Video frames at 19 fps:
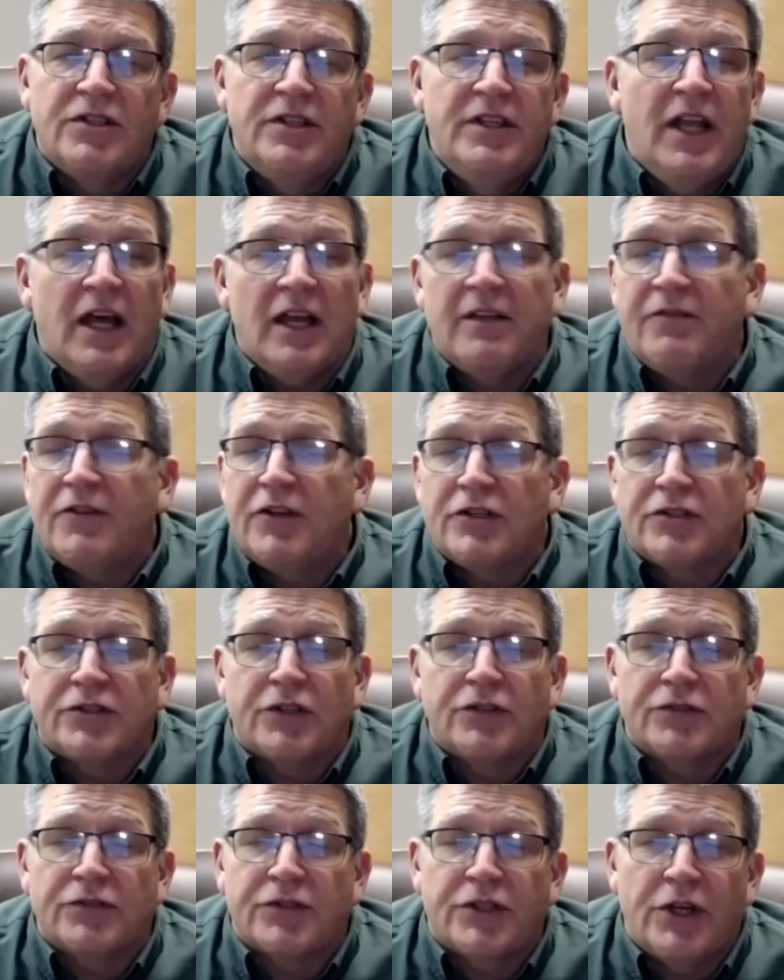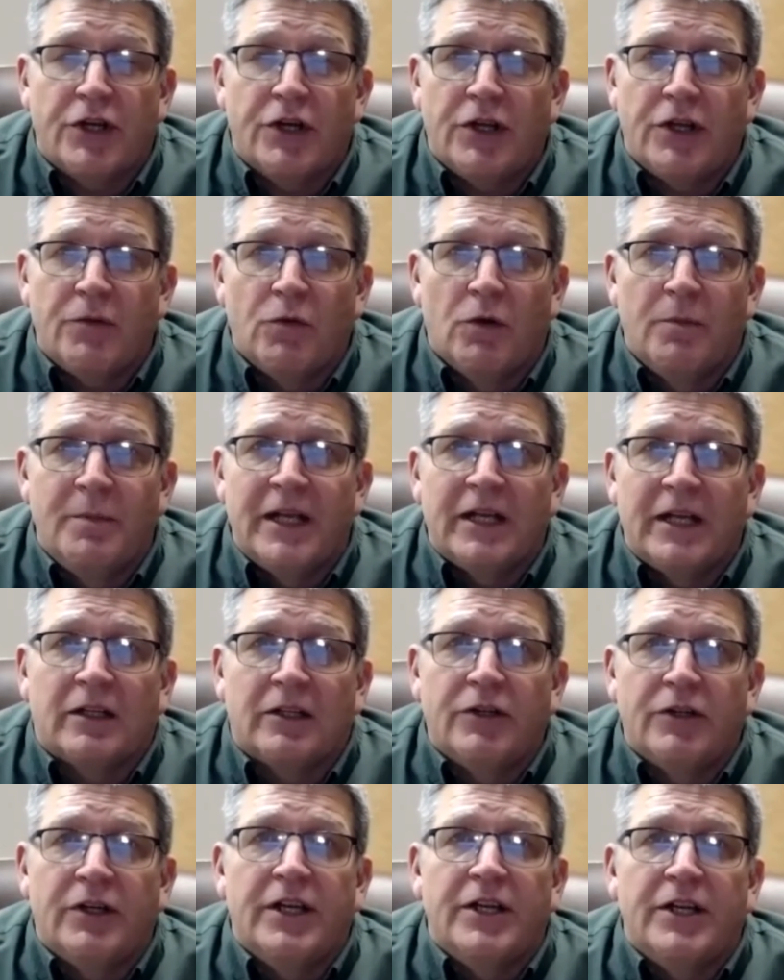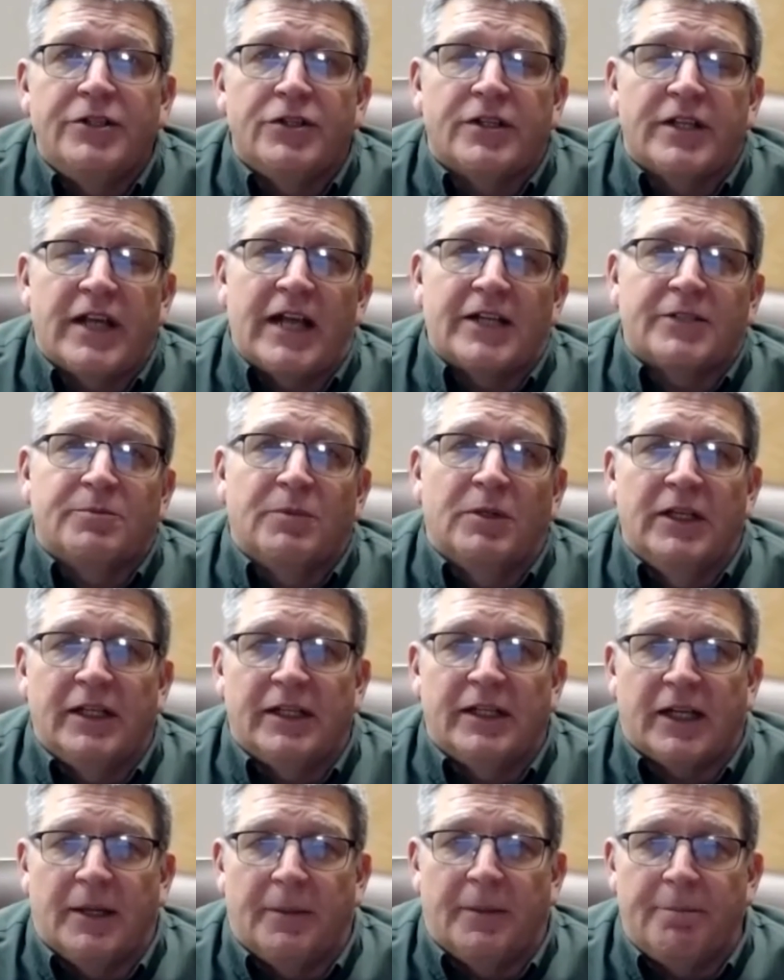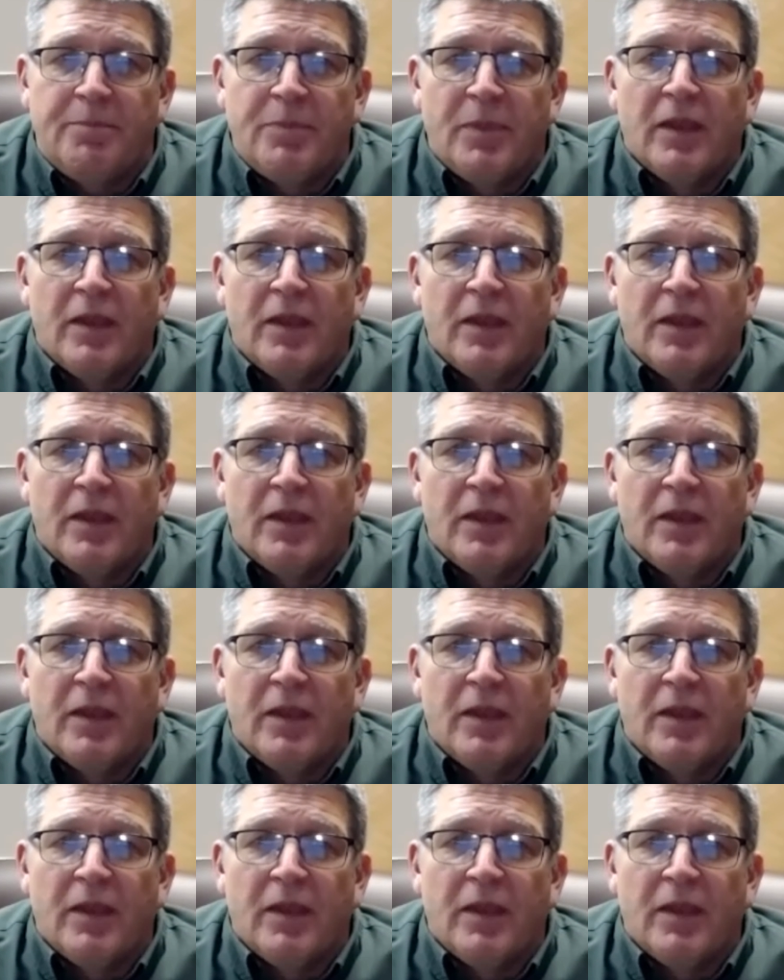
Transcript: none of your Social Security will be included in your taxable income.